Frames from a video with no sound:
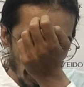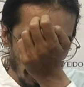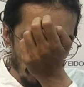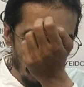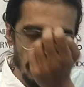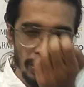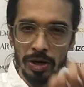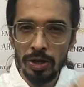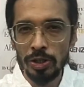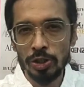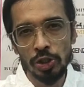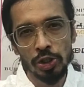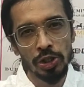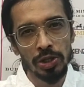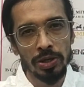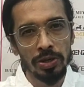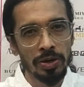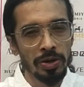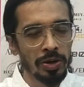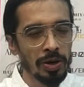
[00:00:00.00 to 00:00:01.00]

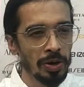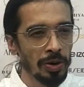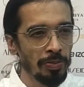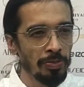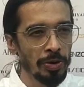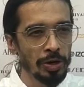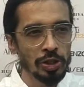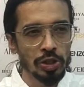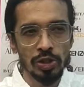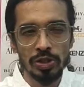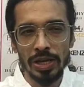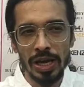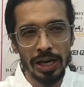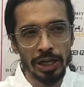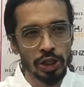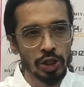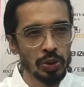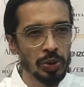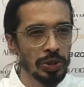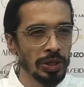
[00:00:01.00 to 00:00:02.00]
birch. Birch is
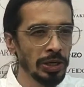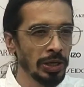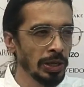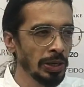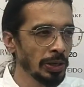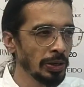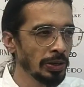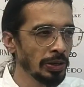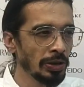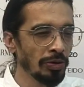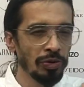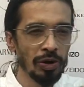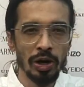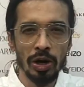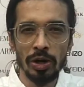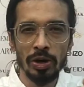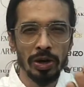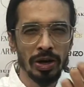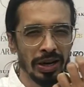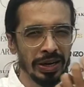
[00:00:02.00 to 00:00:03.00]
actually giving
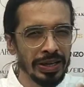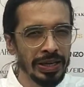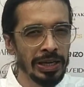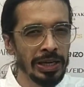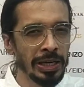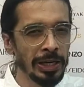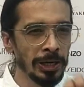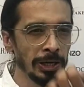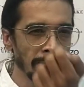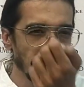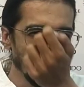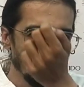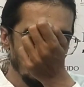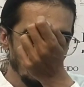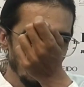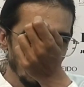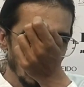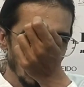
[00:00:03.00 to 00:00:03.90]
a clean,